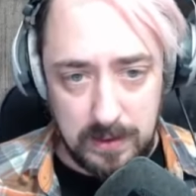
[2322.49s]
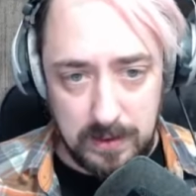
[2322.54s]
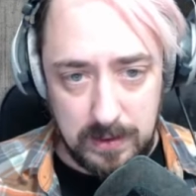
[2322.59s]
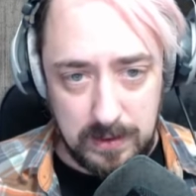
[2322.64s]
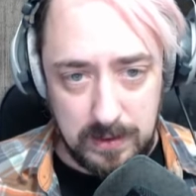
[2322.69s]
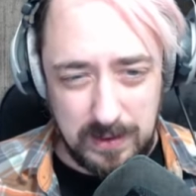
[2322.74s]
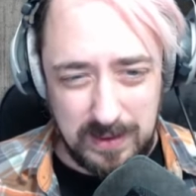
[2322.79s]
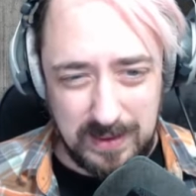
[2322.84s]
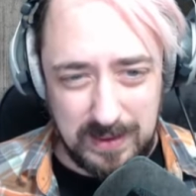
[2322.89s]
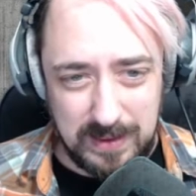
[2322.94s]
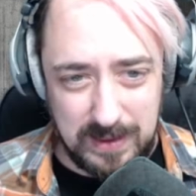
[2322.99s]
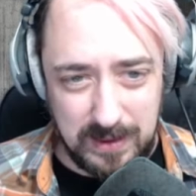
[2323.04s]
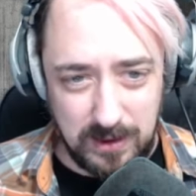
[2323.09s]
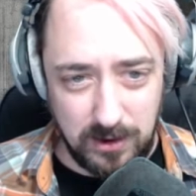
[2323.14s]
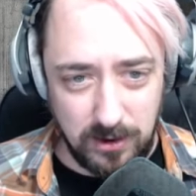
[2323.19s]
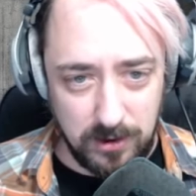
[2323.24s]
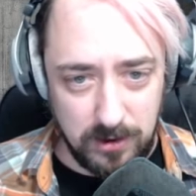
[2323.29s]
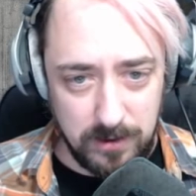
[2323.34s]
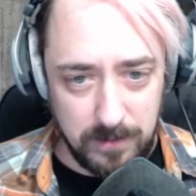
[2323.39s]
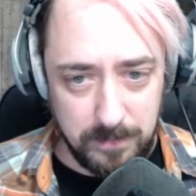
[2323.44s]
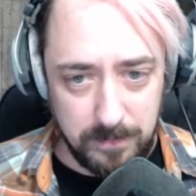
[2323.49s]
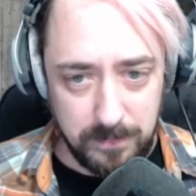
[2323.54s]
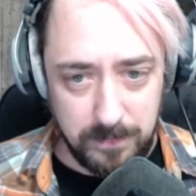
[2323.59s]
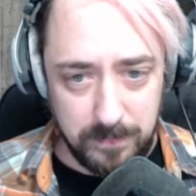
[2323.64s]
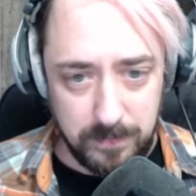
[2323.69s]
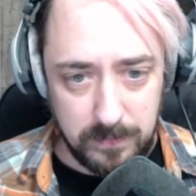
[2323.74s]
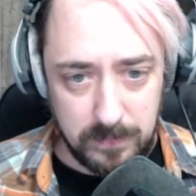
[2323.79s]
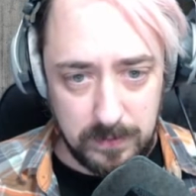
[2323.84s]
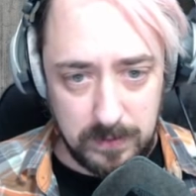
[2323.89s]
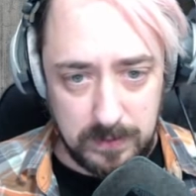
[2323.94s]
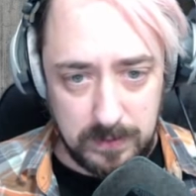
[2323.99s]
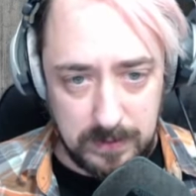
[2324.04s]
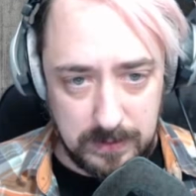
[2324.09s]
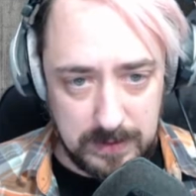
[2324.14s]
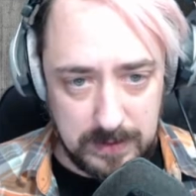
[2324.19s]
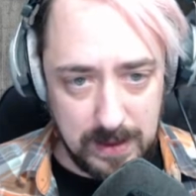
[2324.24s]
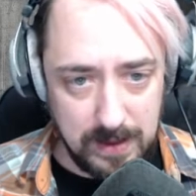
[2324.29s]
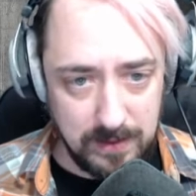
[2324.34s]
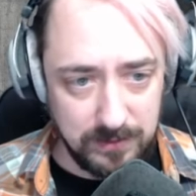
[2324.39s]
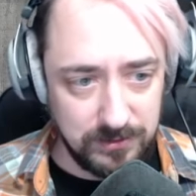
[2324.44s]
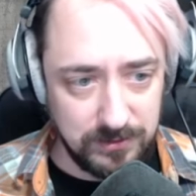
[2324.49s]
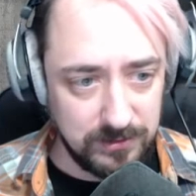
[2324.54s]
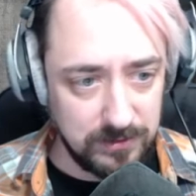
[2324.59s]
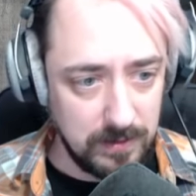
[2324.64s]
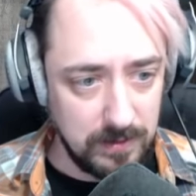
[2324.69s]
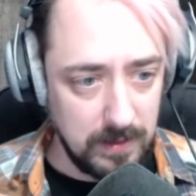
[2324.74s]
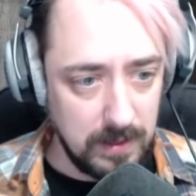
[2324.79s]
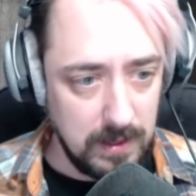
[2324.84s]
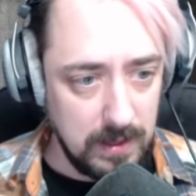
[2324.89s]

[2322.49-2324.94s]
here. Yes.